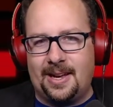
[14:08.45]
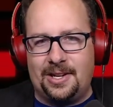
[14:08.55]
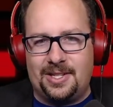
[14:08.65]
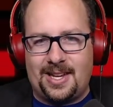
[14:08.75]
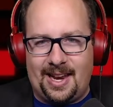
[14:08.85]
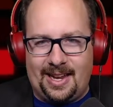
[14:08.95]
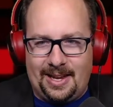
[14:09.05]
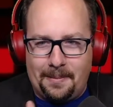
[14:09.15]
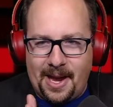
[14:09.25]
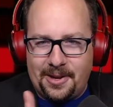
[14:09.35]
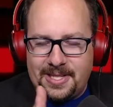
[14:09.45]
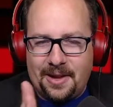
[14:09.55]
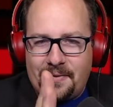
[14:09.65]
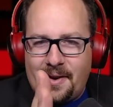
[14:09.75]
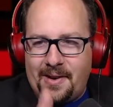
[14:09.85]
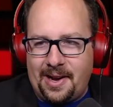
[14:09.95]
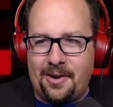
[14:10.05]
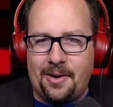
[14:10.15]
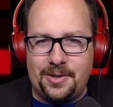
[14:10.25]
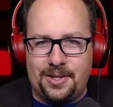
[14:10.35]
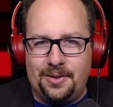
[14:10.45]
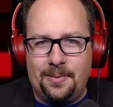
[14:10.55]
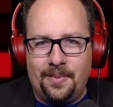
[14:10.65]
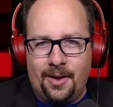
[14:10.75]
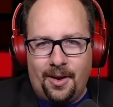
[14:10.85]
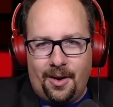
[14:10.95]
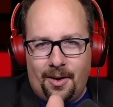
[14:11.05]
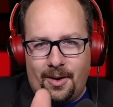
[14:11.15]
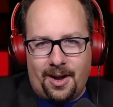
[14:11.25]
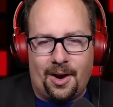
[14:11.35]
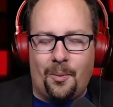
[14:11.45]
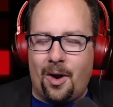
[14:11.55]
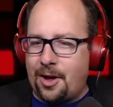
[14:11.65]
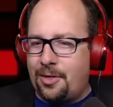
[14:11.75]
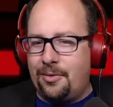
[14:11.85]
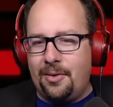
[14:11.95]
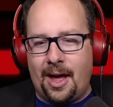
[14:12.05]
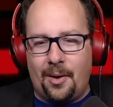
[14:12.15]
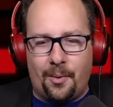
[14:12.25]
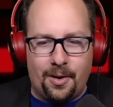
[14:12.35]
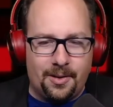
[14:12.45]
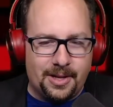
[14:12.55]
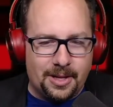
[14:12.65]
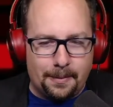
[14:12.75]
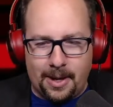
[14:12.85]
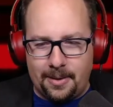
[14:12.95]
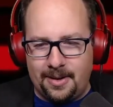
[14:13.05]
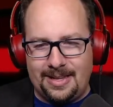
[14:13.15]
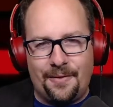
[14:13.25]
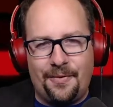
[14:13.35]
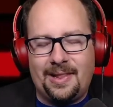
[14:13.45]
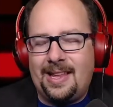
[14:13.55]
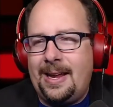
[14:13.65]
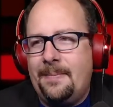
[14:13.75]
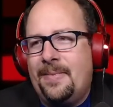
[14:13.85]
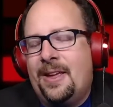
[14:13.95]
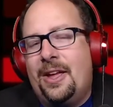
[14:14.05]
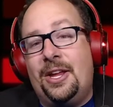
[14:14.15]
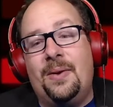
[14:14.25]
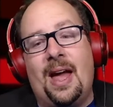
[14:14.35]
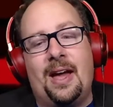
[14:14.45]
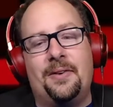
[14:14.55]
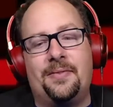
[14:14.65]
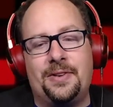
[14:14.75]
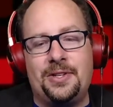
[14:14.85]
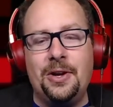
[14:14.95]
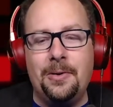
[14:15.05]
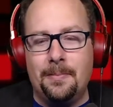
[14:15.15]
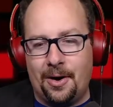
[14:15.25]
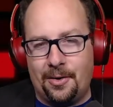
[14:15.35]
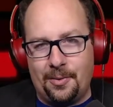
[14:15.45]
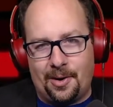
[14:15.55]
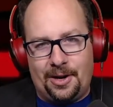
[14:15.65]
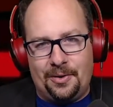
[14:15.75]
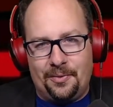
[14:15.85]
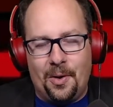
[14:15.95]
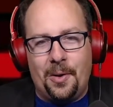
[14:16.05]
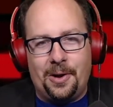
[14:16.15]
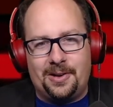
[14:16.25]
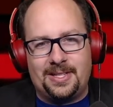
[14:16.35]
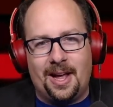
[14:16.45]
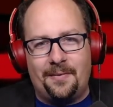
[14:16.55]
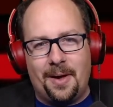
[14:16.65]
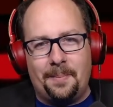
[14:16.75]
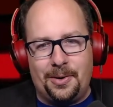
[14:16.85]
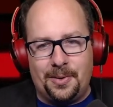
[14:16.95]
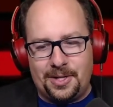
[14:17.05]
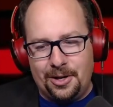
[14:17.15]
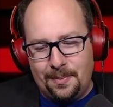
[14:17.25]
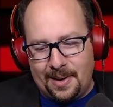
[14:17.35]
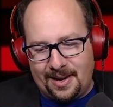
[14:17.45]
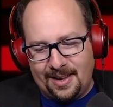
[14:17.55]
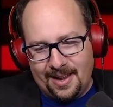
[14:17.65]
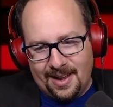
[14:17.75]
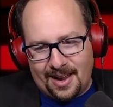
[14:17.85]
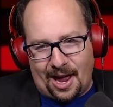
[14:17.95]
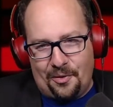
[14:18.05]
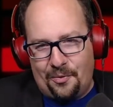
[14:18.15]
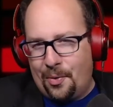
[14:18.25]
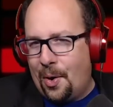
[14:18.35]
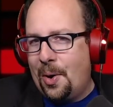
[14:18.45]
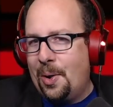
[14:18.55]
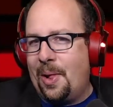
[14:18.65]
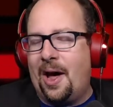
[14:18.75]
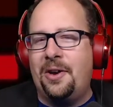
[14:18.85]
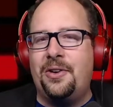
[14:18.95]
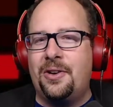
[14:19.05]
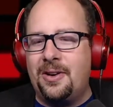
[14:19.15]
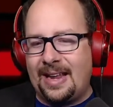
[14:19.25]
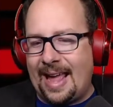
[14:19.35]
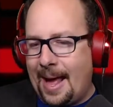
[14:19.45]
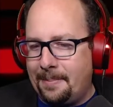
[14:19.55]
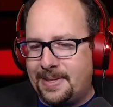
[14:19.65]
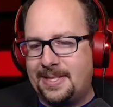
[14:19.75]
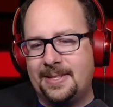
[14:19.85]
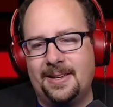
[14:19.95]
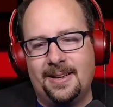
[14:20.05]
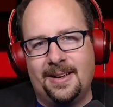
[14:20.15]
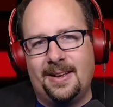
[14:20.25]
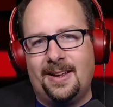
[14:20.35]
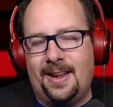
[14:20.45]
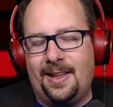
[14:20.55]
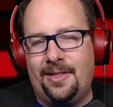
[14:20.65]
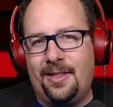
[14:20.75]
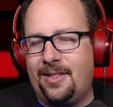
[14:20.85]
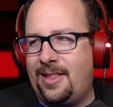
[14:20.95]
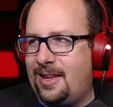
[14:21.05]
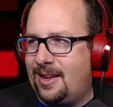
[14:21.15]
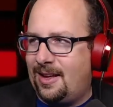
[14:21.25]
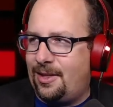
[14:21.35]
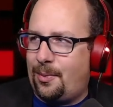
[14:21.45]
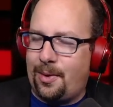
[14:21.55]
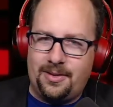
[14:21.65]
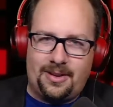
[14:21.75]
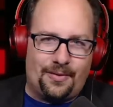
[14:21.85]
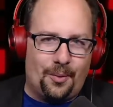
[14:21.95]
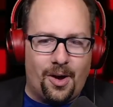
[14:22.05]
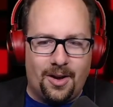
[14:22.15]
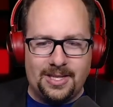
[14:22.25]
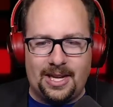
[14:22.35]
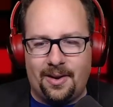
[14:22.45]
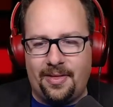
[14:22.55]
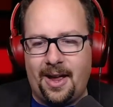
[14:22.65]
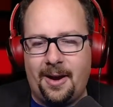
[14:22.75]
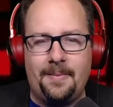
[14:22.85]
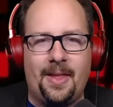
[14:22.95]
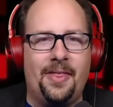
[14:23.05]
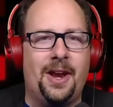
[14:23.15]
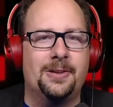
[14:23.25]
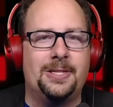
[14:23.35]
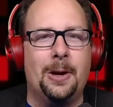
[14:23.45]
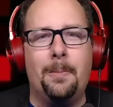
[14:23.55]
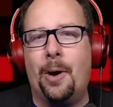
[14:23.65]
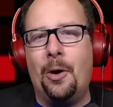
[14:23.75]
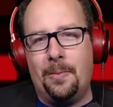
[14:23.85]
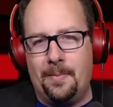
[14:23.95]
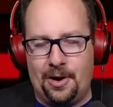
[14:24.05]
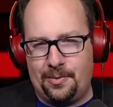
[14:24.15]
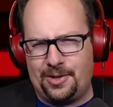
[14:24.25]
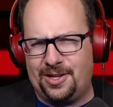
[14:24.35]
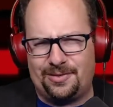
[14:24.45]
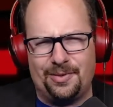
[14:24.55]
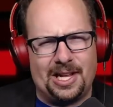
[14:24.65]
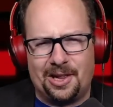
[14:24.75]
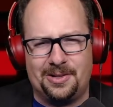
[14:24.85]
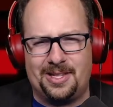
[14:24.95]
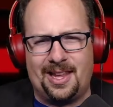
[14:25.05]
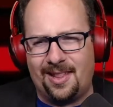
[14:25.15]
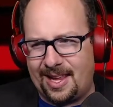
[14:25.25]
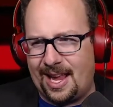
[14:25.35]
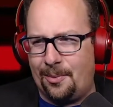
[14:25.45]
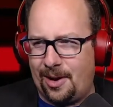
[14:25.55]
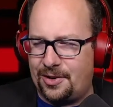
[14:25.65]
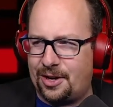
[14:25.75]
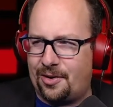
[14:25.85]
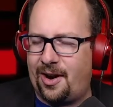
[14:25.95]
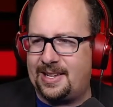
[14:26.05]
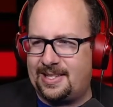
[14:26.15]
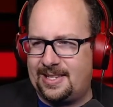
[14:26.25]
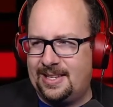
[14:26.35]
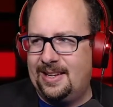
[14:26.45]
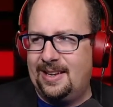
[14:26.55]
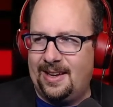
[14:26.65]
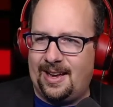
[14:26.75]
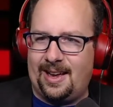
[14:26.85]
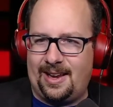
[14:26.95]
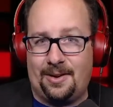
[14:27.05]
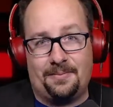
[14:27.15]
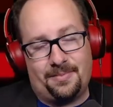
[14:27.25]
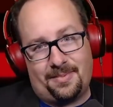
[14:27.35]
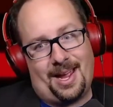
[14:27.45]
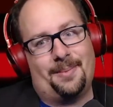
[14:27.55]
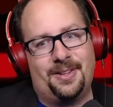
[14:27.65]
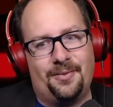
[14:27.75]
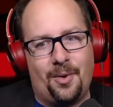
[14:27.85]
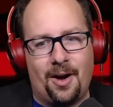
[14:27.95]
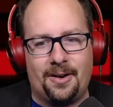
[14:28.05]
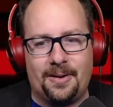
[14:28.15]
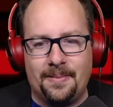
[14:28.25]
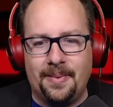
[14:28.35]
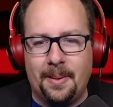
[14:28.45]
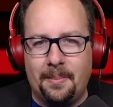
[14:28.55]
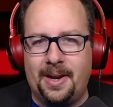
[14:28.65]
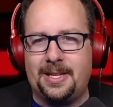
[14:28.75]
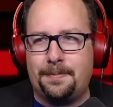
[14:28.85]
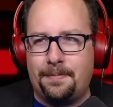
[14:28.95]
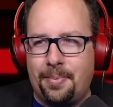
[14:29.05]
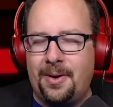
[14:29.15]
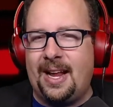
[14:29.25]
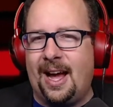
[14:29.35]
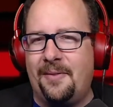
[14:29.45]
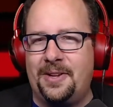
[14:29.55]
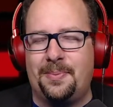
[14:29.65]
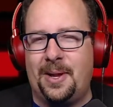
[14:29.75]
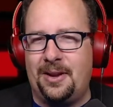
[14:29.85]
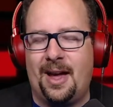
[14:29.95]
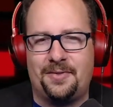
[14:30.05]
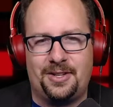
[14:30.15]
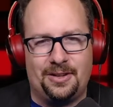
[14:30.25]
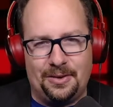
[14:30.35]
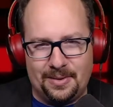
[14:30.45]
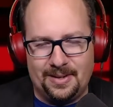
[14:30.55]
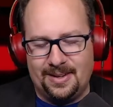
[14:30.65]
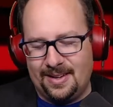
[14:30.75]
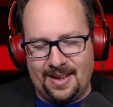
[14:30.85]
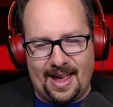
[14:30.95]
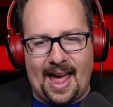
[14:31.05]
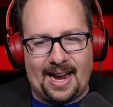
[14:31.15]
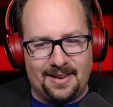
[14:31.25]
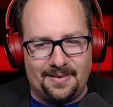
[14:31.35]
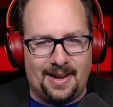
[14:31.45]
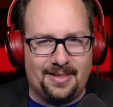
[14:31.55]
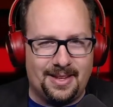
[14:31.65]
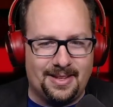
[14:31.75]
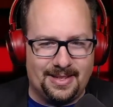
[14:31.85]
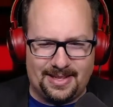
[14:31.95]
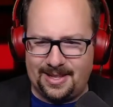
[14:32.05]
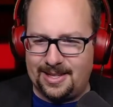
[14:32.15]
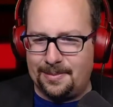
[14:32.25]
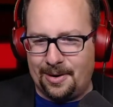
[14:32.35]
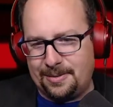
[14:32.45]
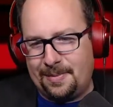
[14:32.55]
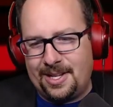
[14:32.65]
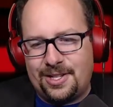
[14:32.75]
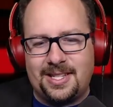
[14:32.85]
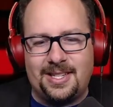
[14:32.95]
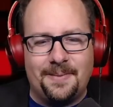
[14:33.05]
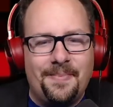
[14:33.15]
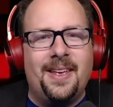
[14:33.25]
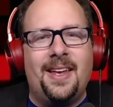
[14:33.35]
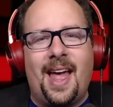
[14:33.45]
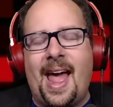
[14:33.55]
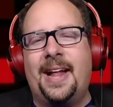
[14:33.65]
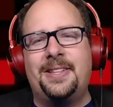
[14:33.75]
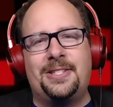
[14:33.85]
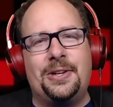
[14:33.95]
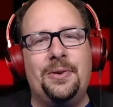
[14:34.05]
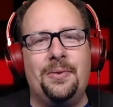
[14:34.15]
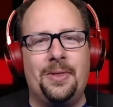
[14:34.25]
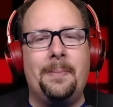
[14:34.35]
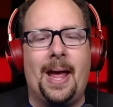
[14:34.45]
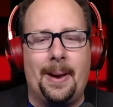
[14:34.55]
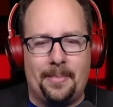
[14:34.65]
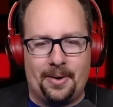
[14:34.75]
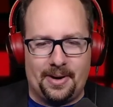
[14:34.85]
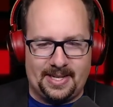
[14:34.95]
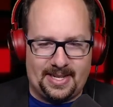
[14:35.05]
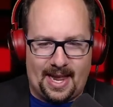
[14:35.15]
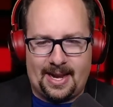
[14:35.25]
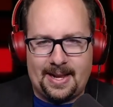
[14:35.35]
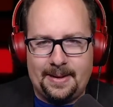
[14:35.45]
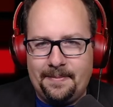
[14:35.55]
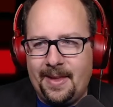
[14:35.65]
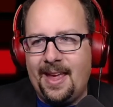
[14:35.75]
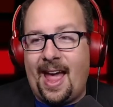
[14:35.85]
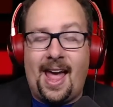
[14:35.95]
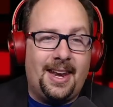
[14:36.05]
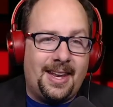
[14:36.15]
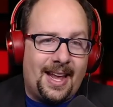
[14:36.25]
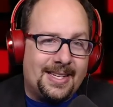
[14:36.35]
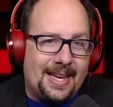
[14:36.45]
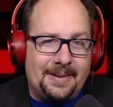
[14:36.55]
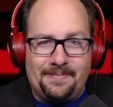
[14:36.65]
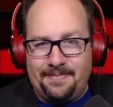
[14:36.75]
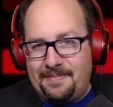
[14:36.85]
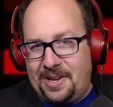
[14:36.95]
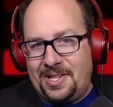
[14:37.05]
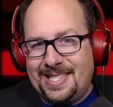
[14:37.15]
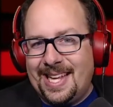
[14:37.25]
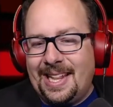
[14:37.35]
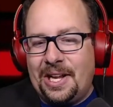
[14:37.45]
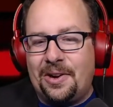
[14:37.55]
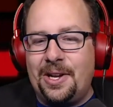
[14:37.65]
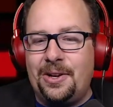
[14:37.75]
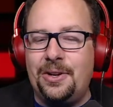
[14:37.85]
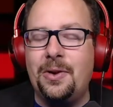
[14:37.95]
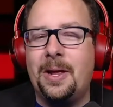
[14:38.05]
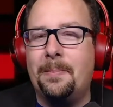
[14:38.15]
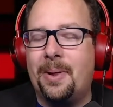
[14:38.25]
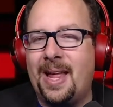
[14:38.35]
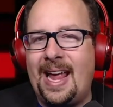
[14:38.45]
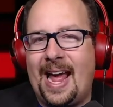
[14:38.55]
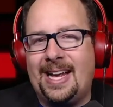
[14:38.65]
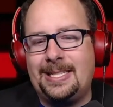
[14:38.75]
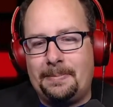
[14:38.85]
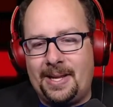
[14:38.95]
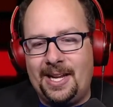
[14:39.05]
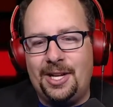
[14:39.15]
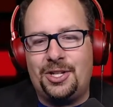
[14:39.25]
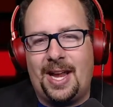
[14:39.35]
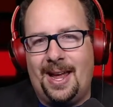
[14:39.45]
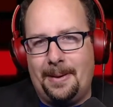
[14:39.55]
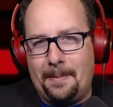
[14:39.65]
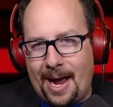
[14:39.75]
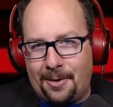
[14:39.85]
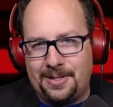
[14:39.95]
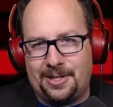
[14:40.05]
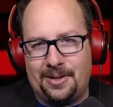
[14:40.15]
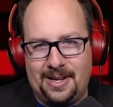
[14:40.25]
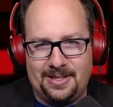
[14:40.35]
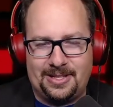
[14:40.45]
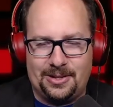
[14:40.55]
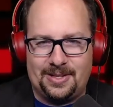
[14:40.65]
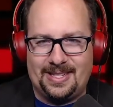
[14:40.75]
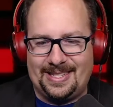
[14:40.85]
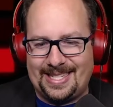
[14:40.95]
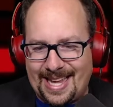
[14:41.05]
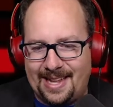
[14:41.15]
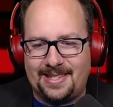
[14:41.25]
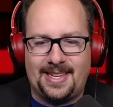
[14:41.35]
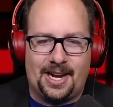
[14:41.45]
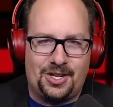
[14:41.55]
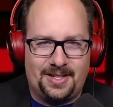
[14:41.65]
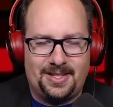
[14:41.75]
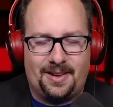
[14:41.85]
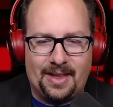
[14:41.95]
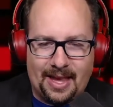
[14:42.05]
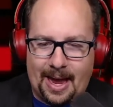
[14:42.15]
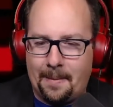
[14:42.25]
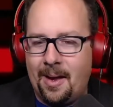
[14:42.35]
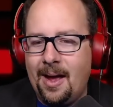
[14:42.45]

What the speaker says: Just kind of make yourself very narrow to kind of walk through that world a little bit differently. You have tube mode, where you roll yourself up into a tube and kind of roll under gaps in the world, different walls here and there. And then also boat mode, which is really close to the end of the game. We have to cross, gaps of water. But it's pretty obvious when you have to activate these modes. But it's just adds to the paper aesthetic. And as I mentioned slightly earlier, you can play as Peach and Bowser in certain set sections of the game.